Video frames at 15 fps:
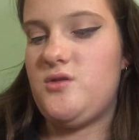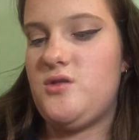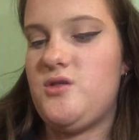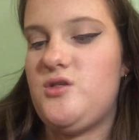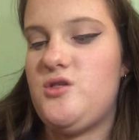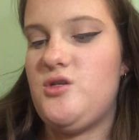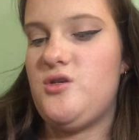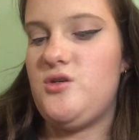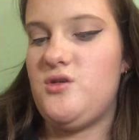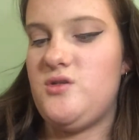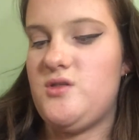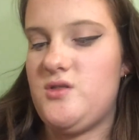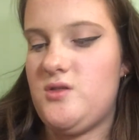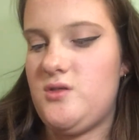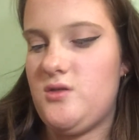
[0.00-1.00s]
Just
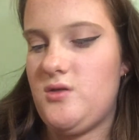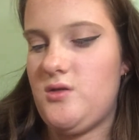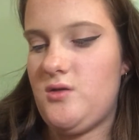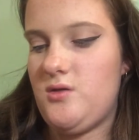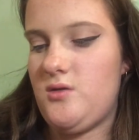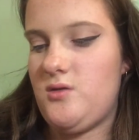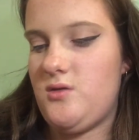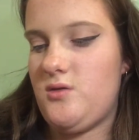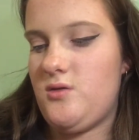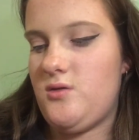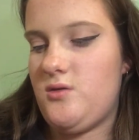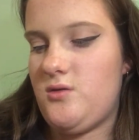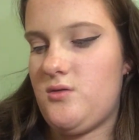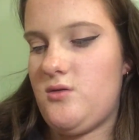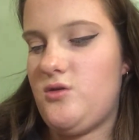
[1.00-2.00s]
use
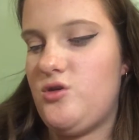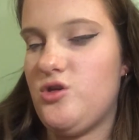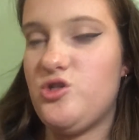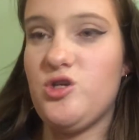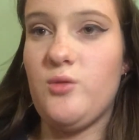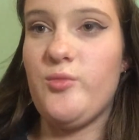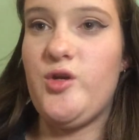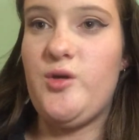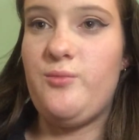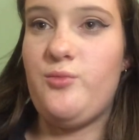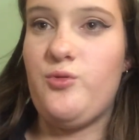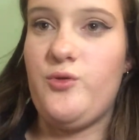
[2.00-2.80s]
your dominant